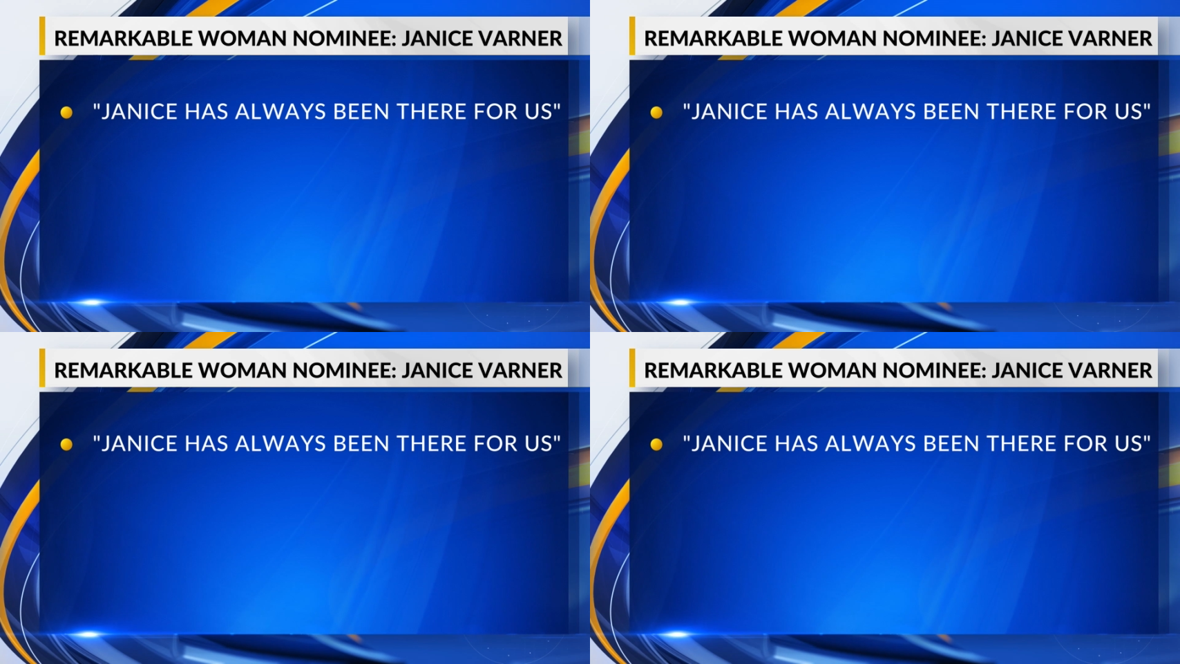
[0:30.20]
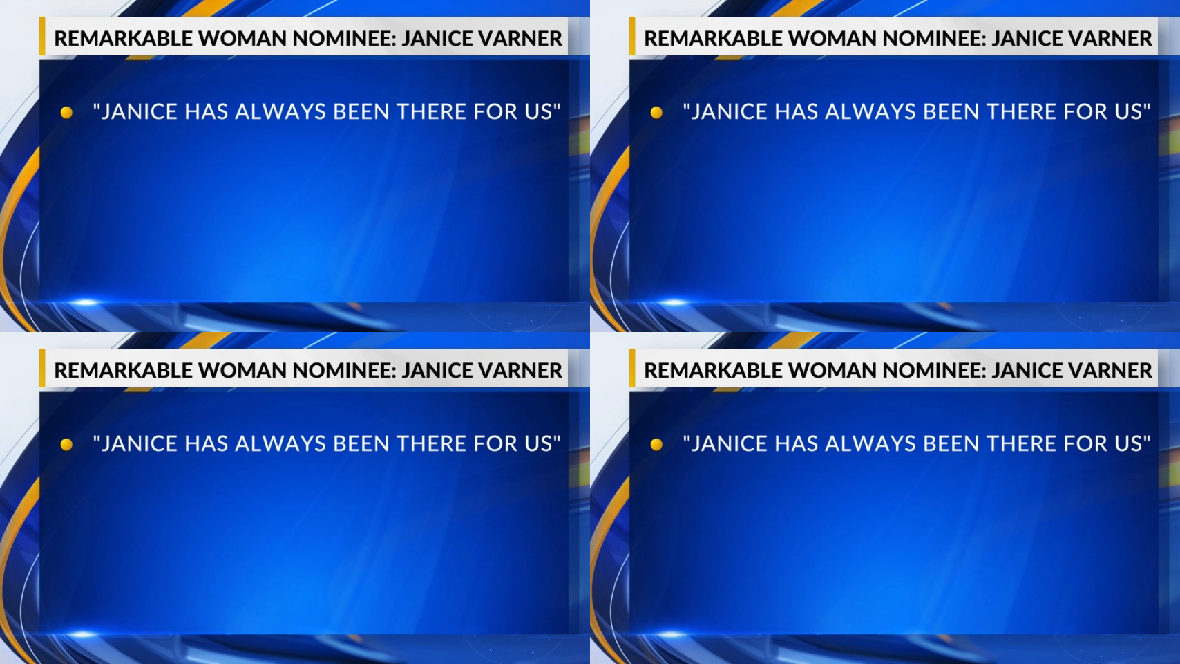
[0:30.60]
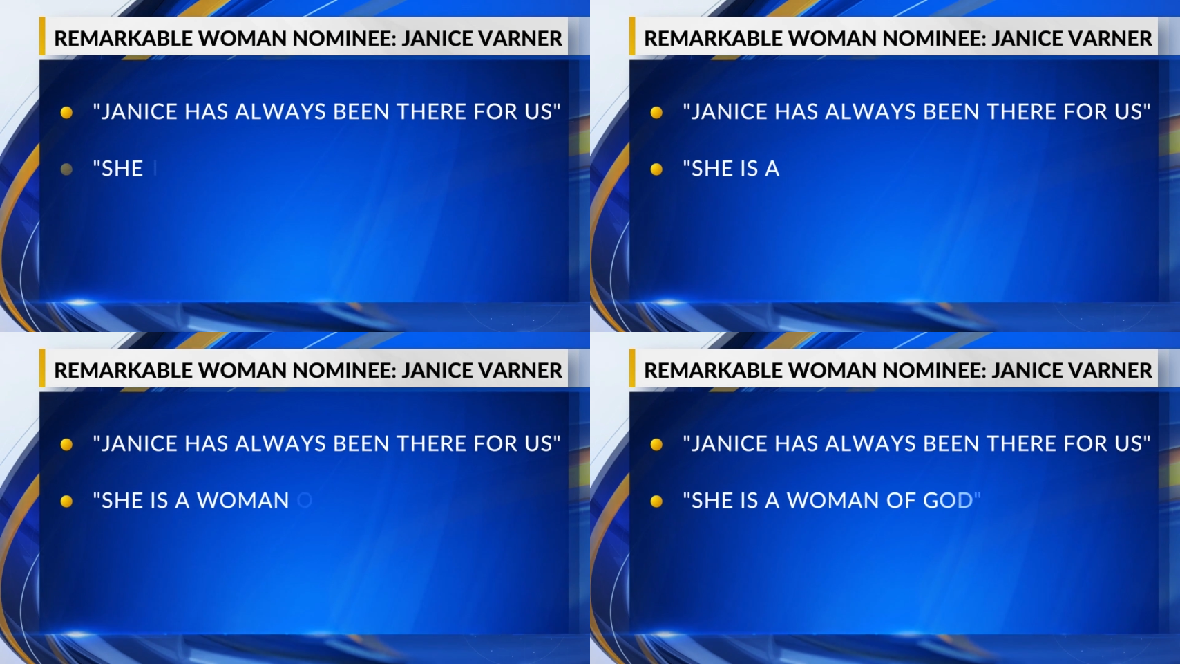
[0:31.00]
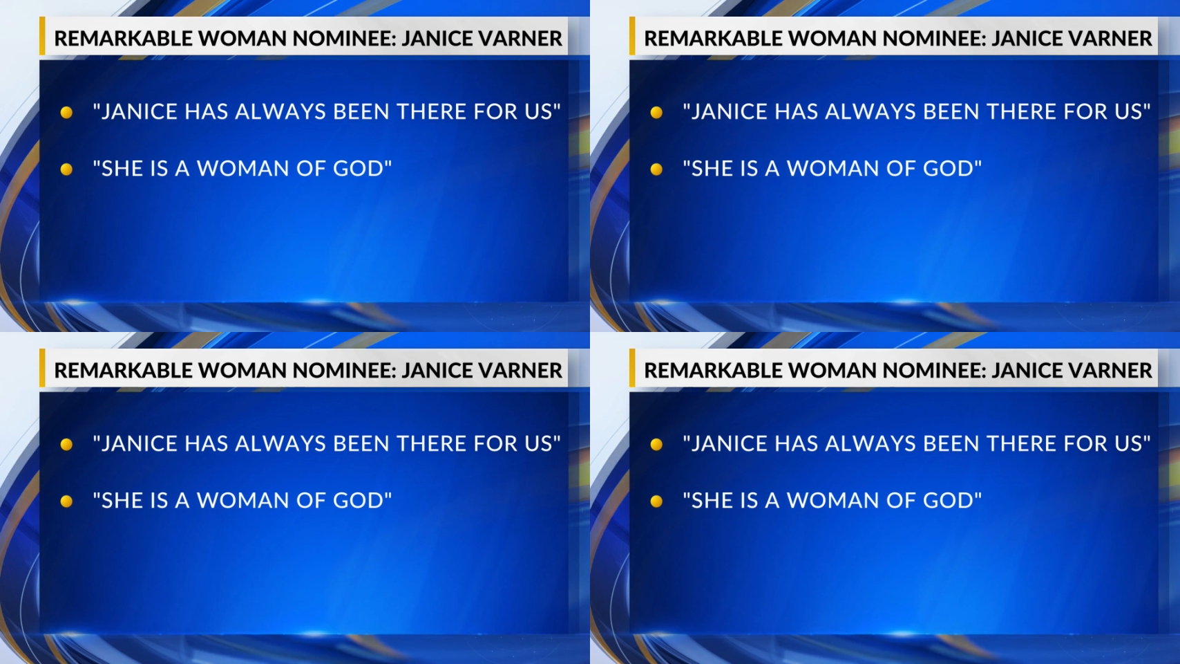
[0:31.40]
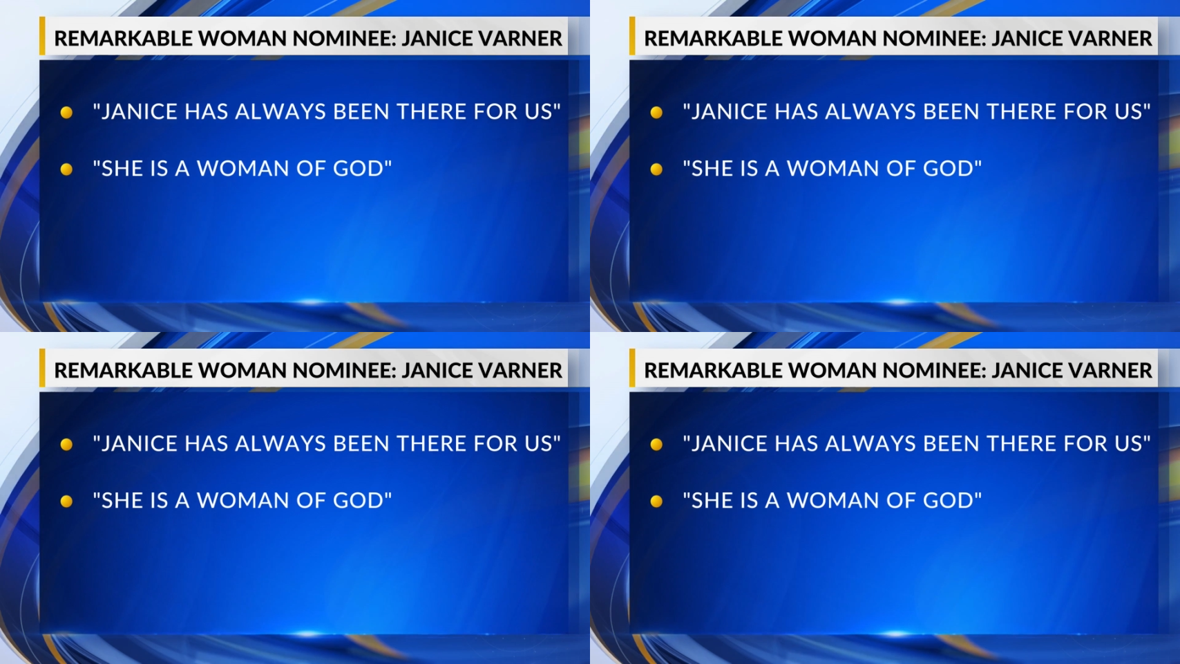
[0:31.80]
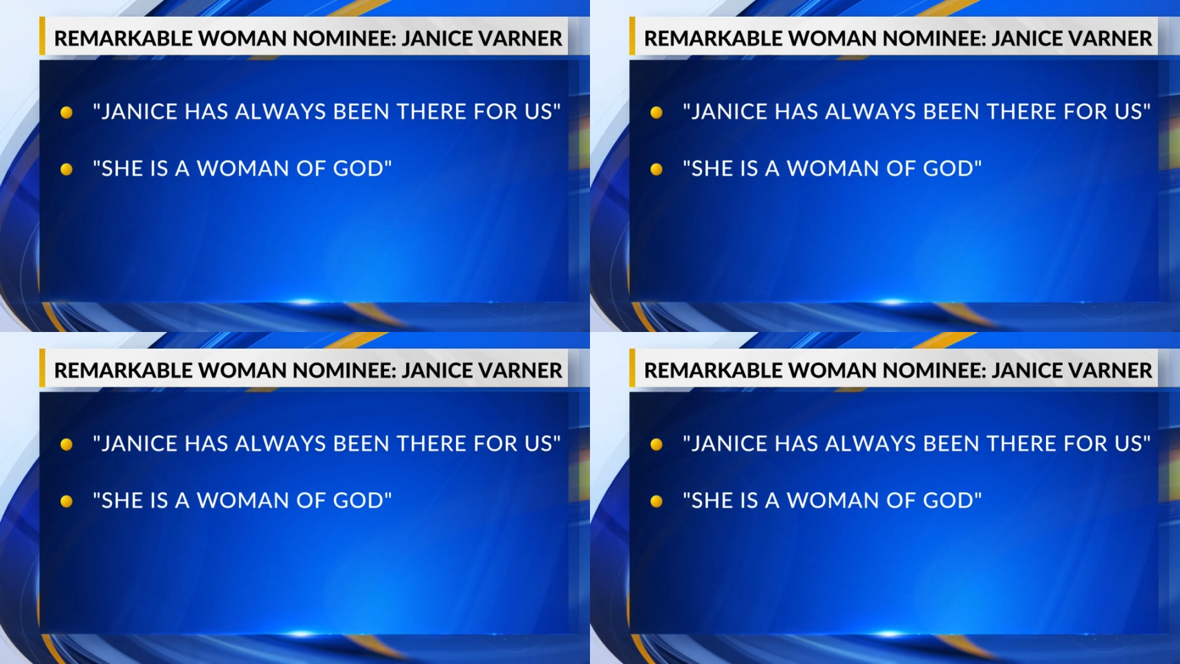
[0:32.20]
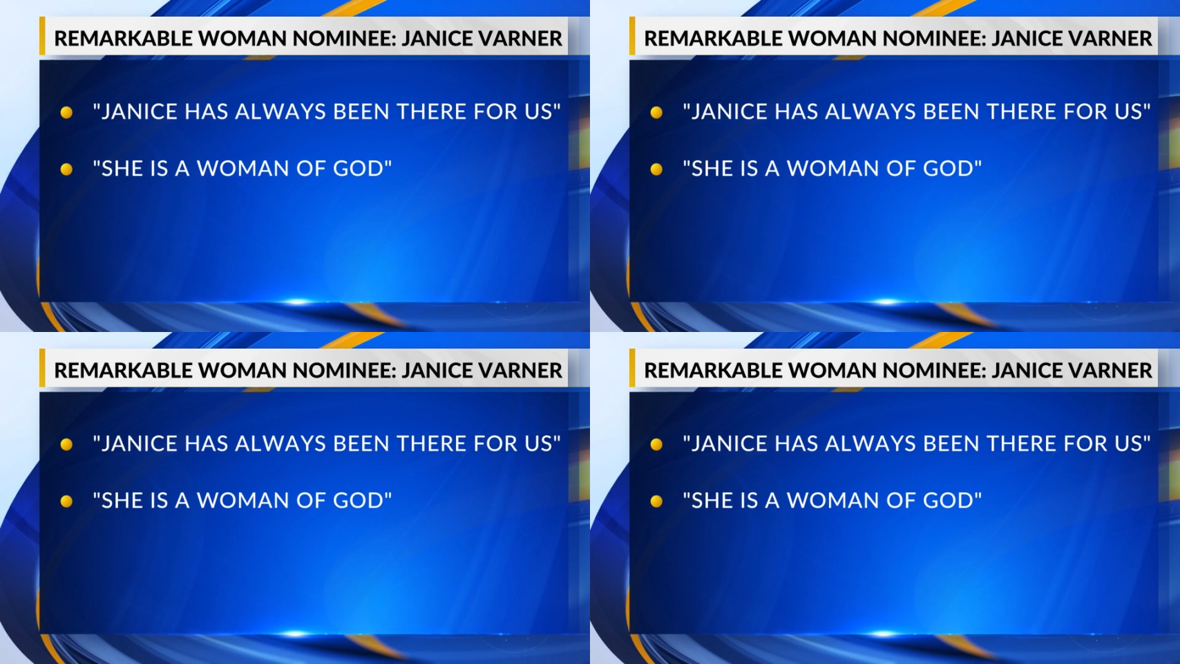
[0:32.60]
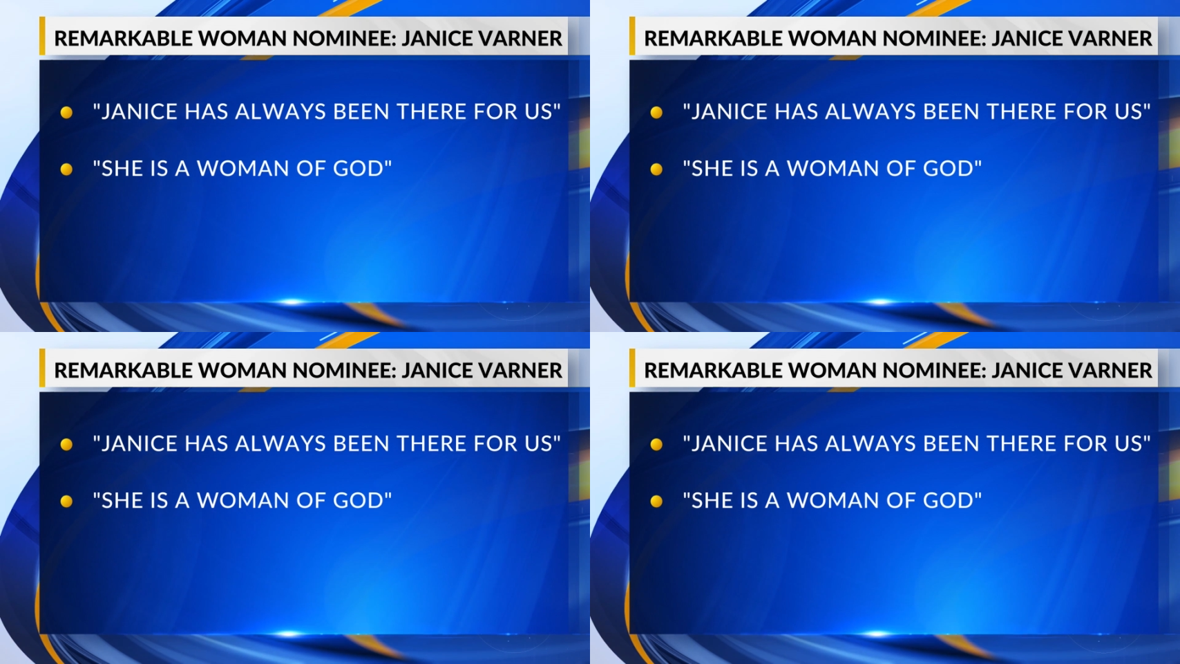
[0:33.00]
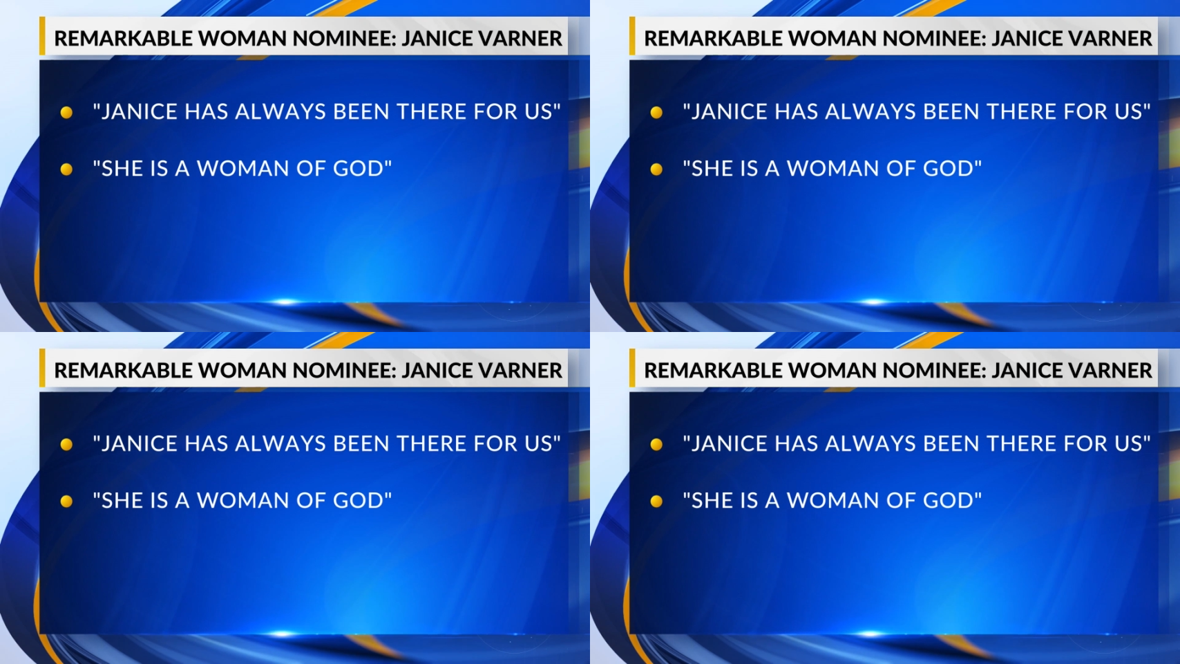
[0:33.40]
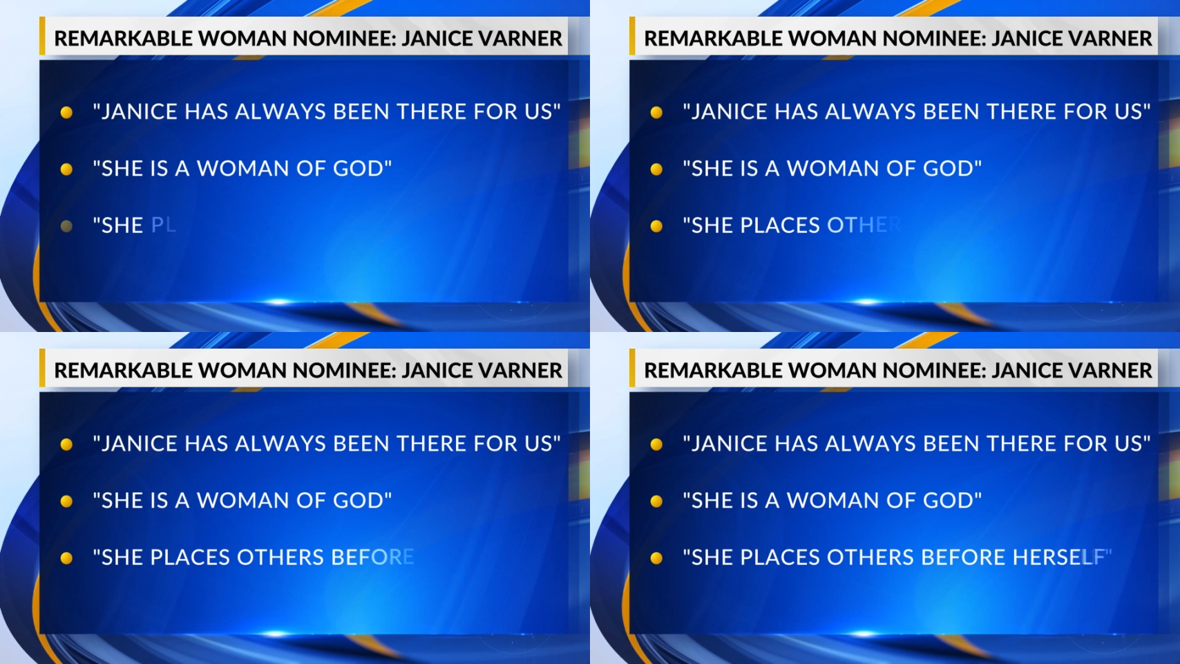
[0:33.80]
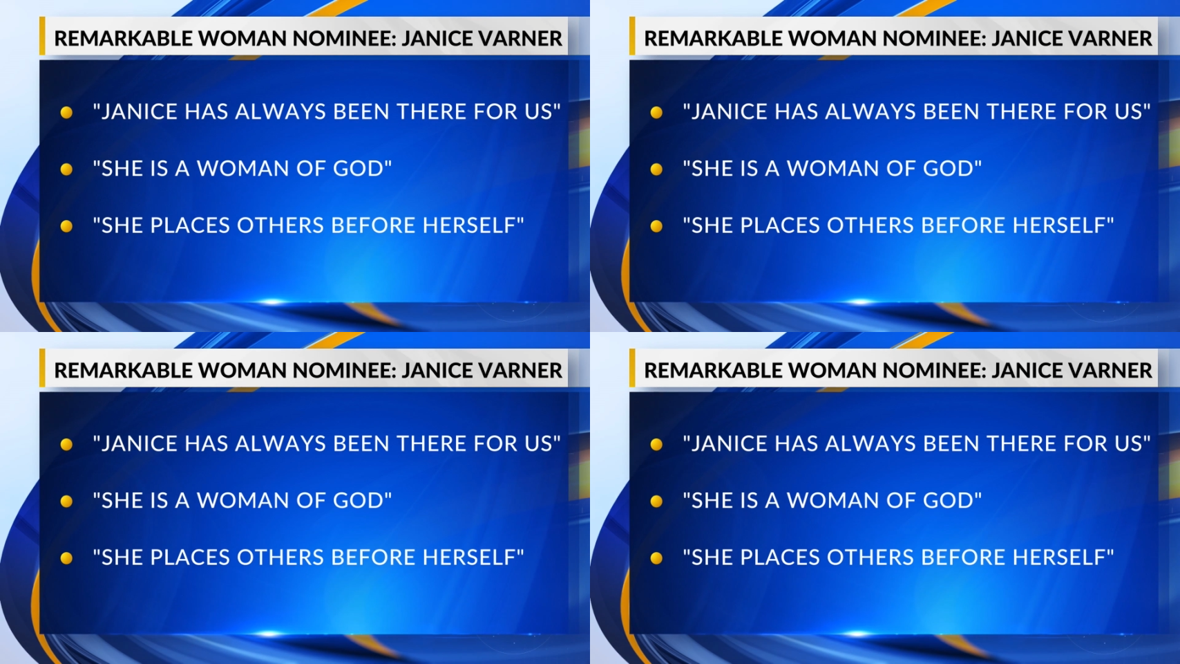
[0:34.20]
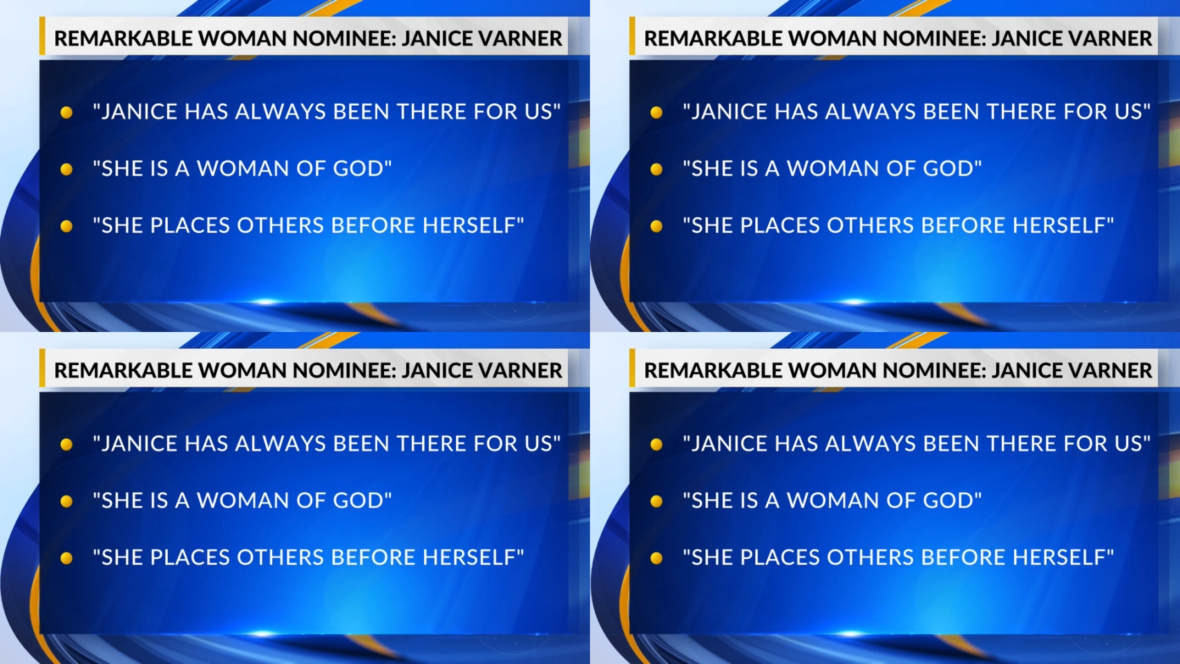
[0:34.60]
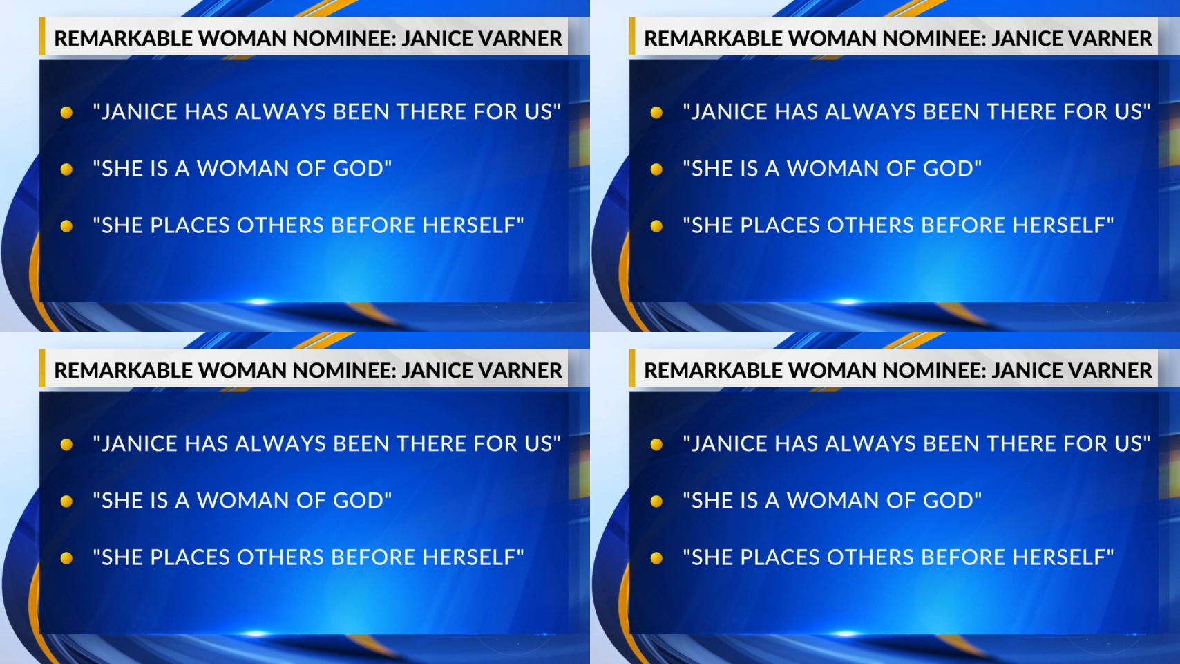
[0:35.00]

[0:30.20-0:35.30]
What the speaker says: [unreadable: no face in view]